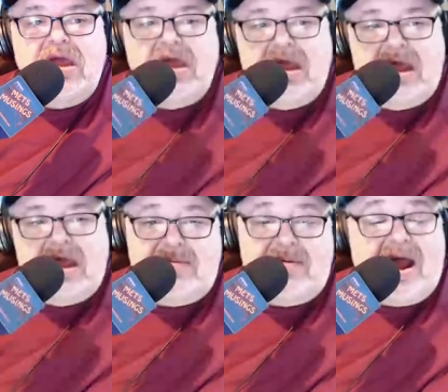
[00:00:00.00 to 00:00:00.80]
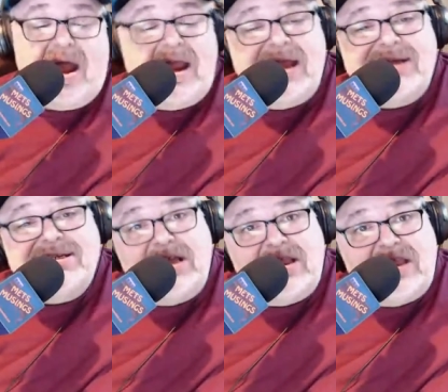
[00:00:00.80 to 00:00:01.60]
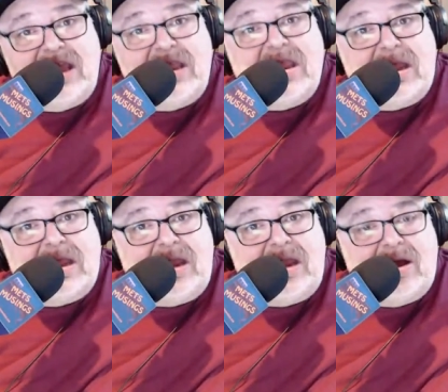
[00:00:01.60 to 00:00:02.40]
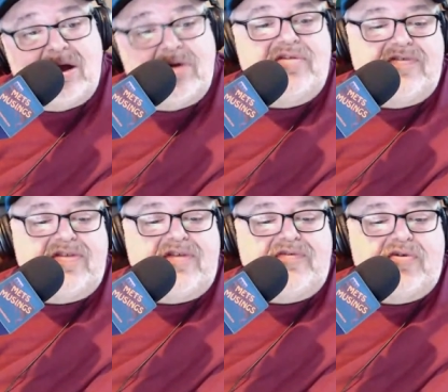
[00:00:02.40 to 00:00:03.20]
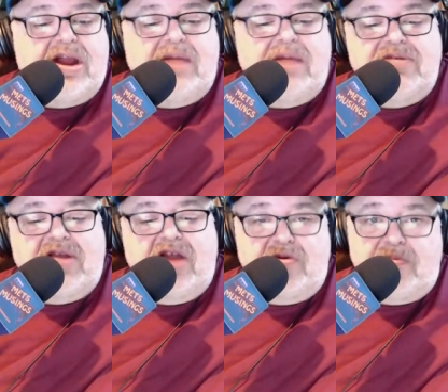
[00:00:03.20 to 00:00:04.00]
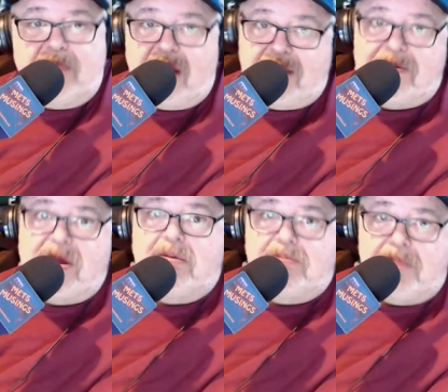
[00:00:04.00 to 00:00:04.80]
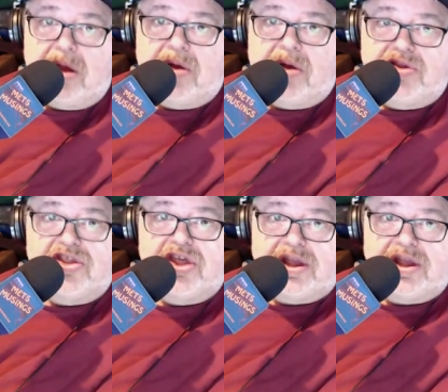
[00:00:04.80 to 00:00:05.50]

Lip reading: I actually think that the 154 game schedule might be a good thing.